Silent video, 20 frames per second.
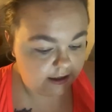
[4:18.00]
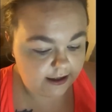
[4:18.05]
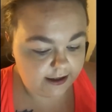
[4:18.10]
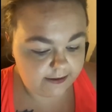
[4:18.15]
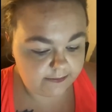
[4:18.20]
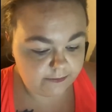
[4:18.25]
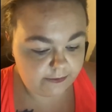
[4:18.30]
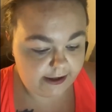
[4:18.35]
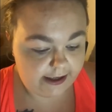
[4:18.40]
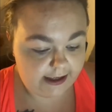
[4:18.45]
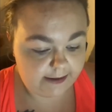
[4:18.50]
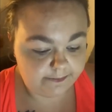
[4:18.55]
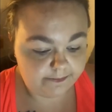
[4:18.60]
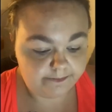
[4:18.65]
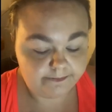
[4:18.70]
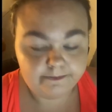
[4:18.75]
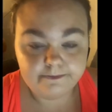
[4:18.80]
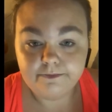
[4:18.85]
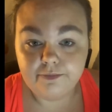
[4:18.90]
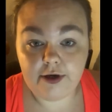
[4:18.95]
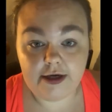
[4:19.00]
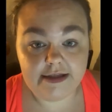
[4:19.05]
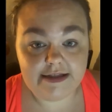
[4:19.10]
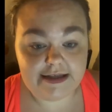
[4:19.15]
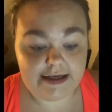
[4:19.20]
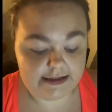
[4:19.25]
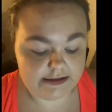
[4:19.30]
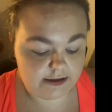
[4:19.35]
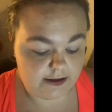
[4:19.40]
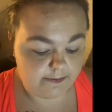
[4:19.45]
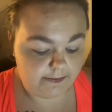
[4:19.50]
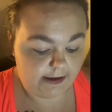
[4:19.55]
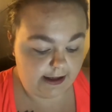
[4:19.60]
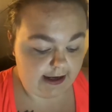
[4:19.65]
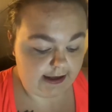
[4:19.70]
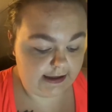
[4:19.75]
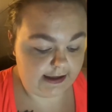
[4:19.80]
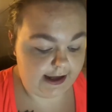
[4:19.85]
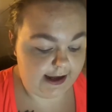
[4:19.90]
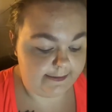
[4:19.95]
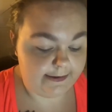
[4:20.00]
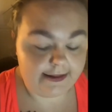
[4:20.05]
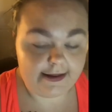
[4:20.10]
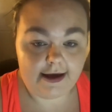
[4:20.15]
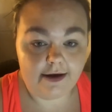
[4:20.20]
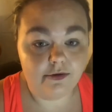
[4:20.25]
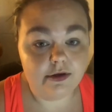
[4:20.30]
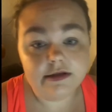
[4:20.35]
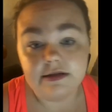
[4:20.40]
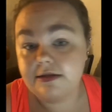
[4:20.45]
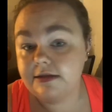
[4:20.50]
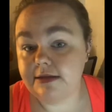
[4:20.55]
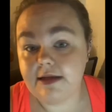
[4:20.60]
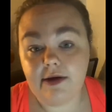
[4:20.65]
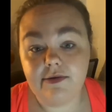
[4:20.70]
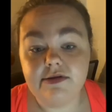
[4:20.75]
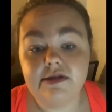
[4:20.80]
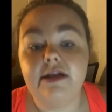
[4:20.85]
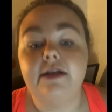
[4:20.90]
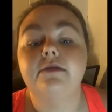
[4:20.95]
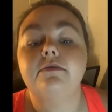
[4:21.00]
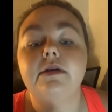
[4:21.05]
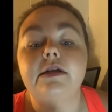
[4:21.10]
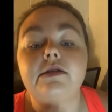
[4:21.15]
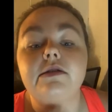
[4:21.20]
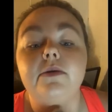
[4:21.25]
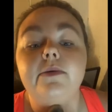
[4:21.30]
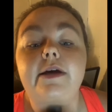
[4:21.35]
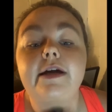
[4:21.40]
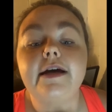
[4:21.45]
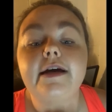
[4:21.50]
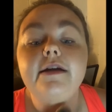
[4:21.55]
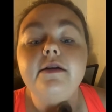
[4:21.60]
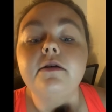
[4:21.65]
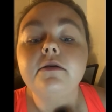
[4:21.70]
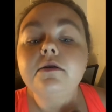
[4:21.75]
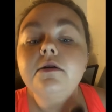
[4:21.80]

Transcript: We had Princess, our black lab, and that was it. That's all we had.